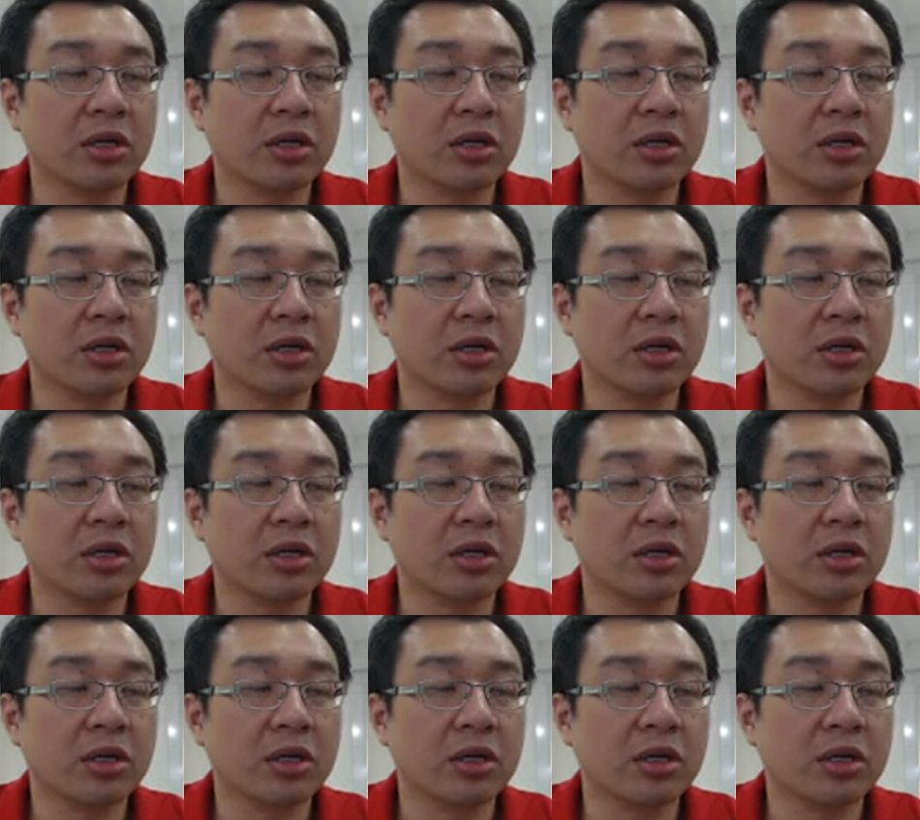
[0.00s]
you're
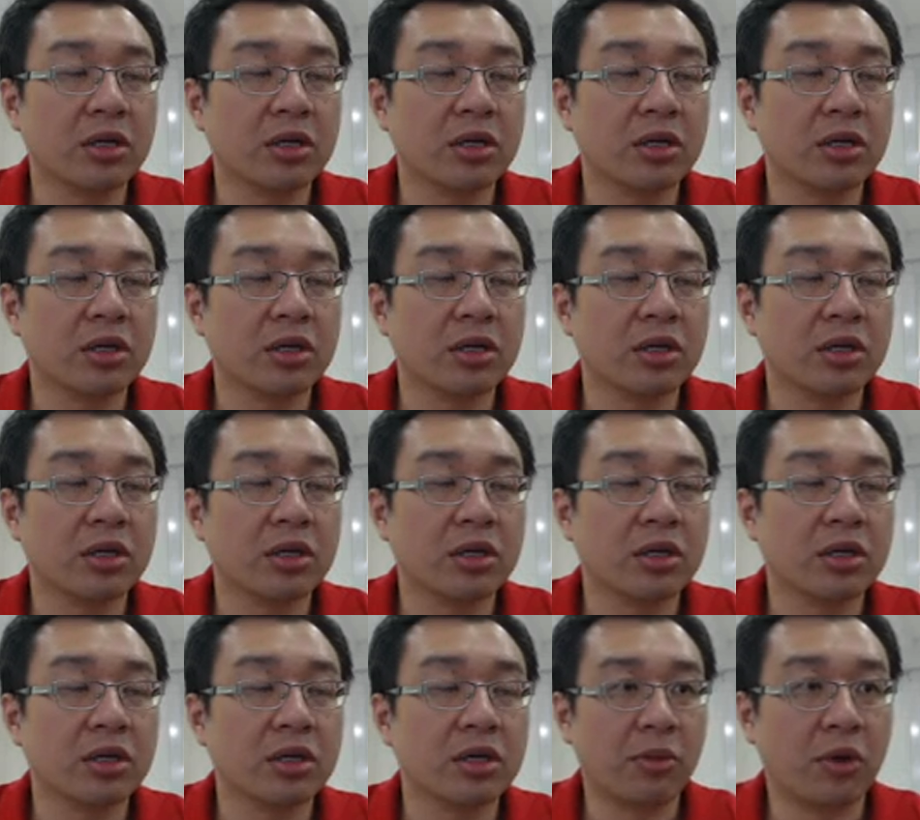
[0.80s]
trying to attack
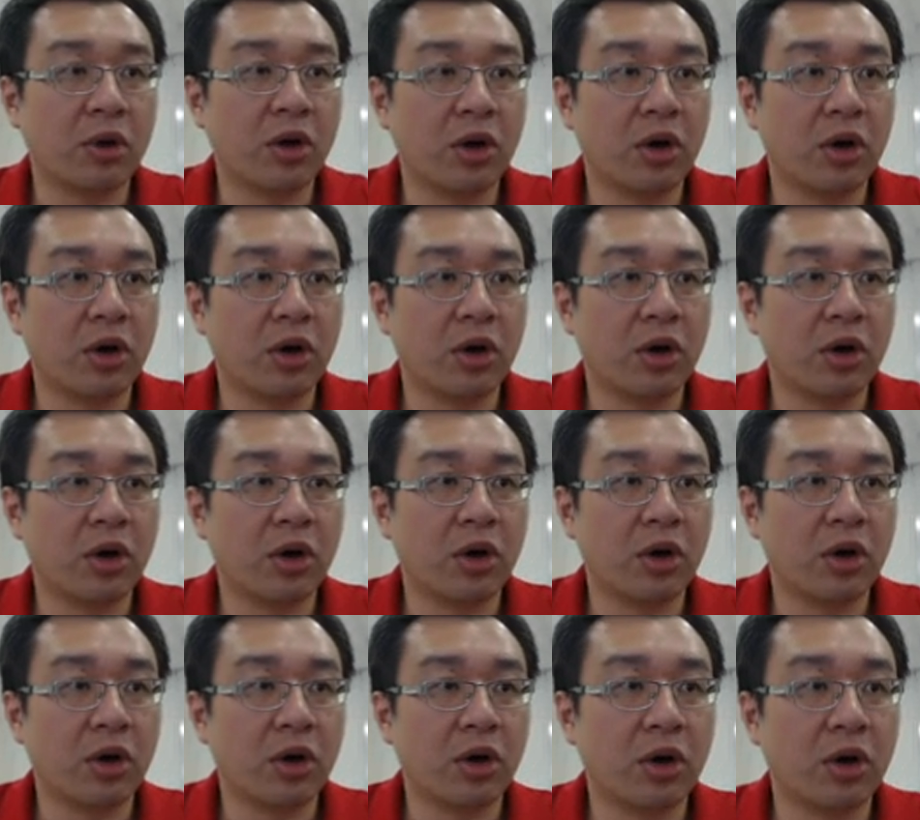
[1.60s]
the pawn
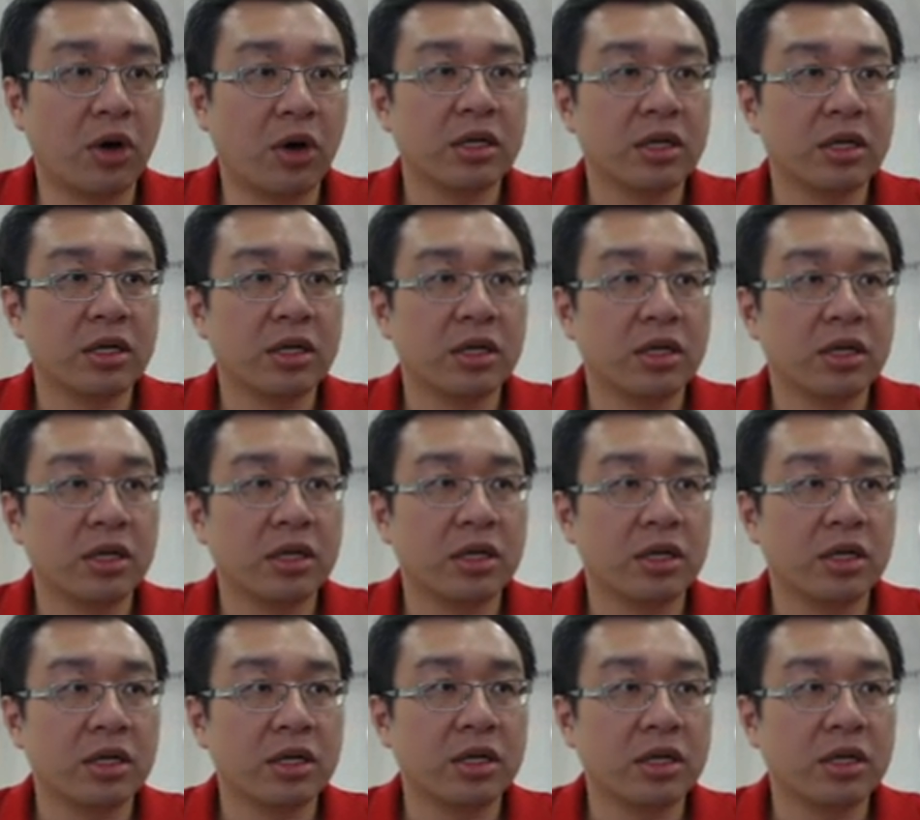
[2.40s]
at
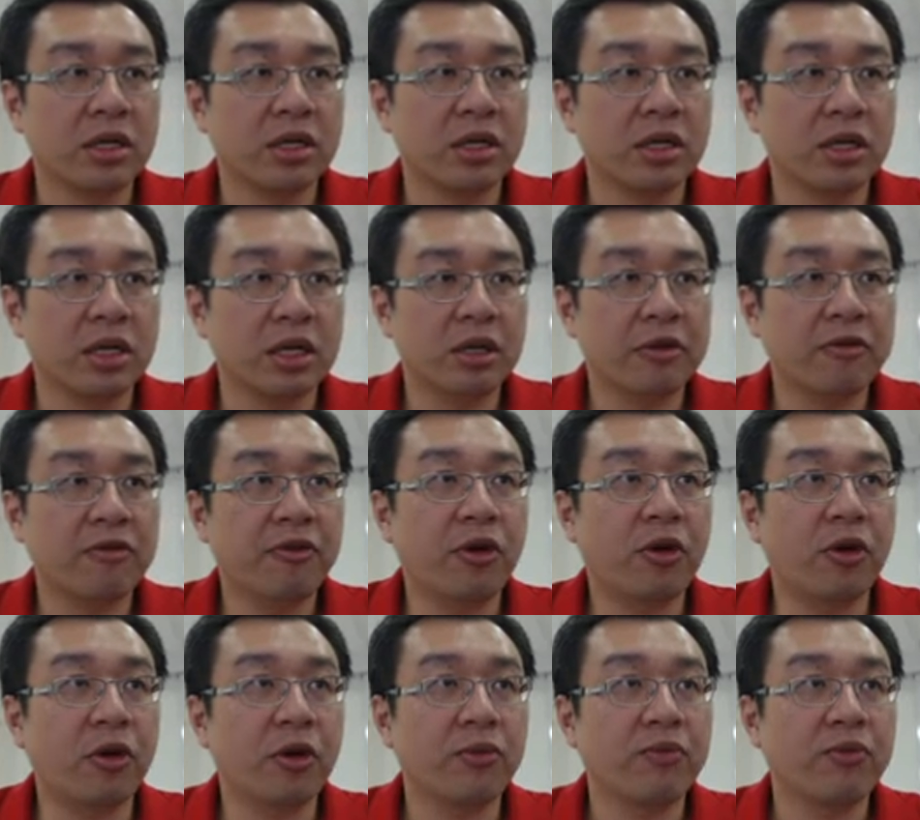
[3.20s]

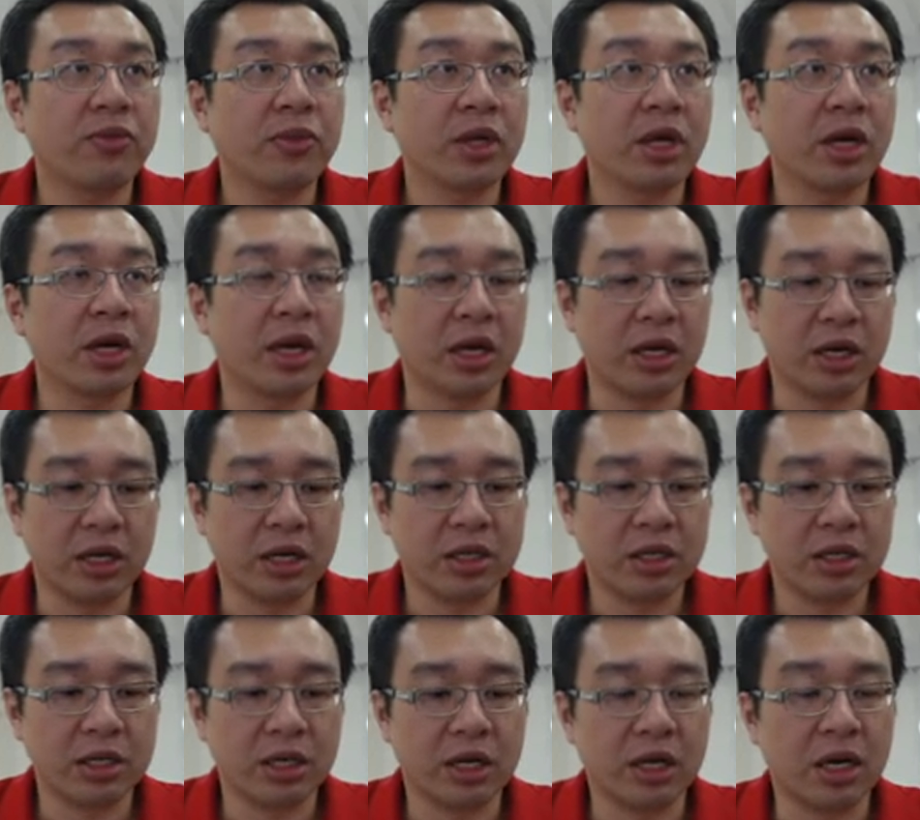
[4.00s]
e4, and
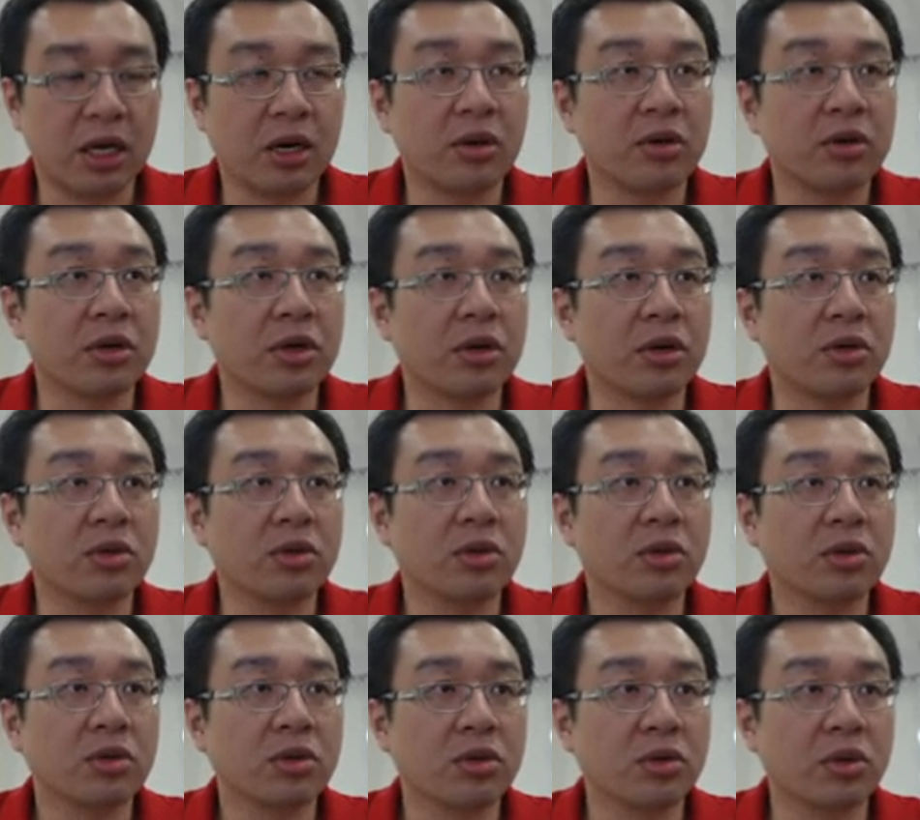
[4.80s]
this allowed the
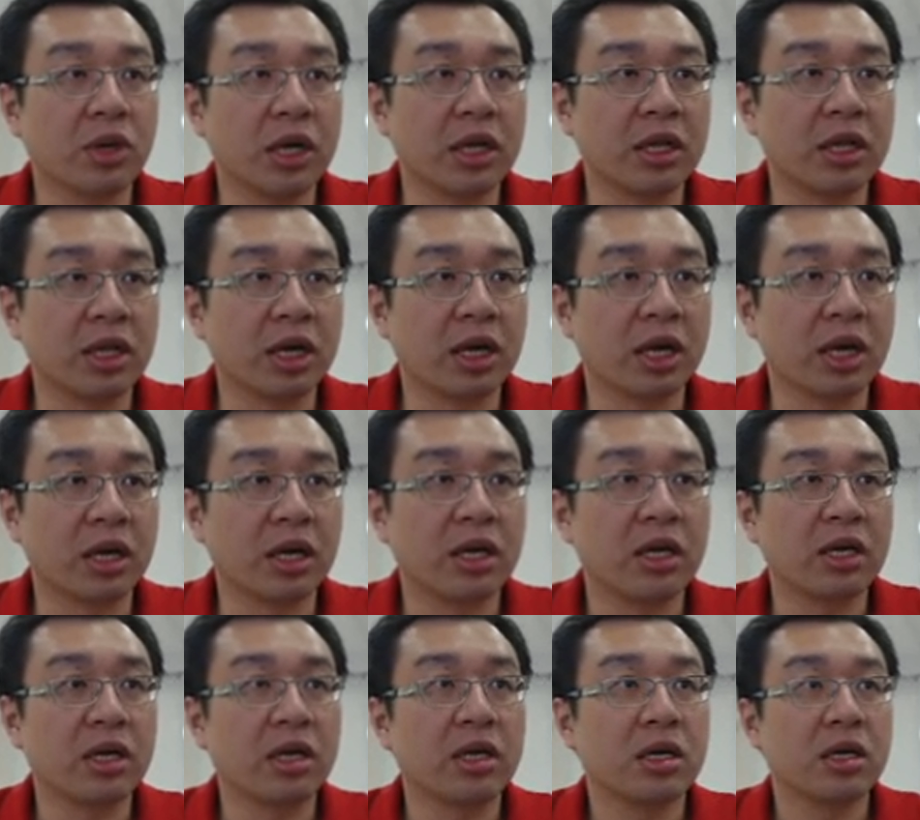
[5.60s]
rook to attack
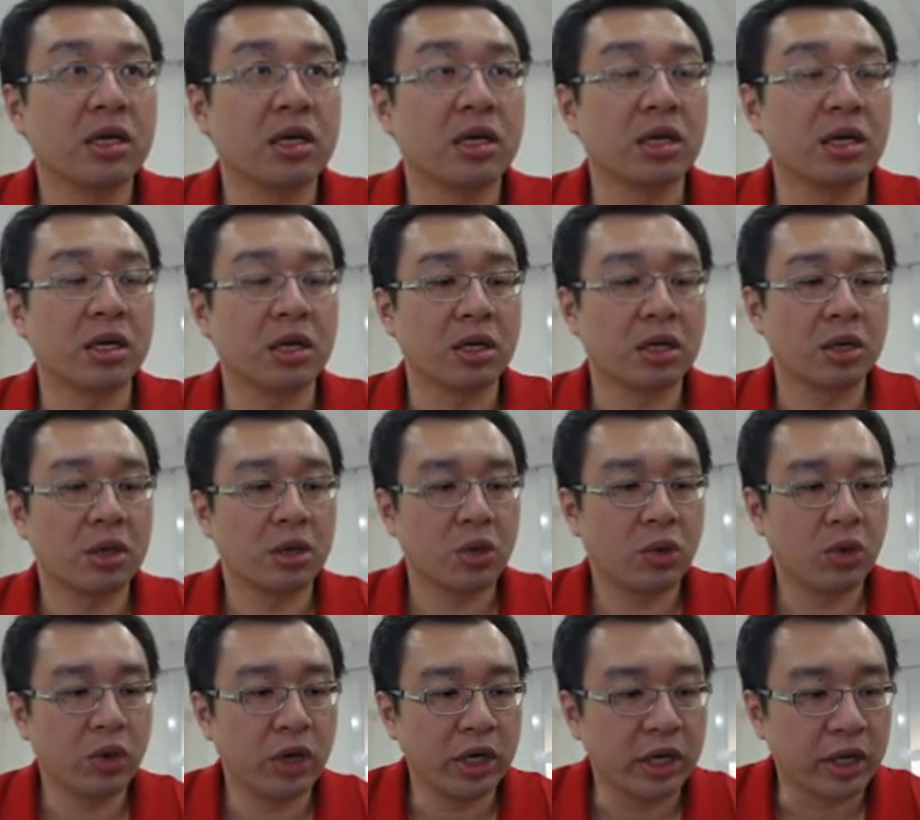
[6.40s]
the
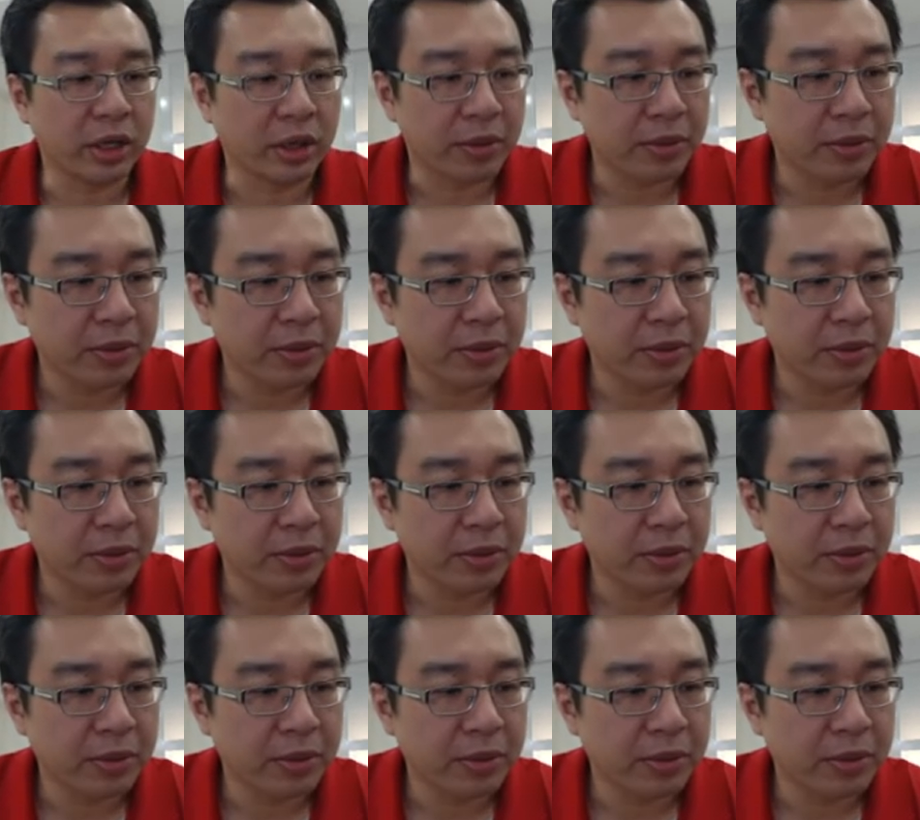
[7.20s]
queen.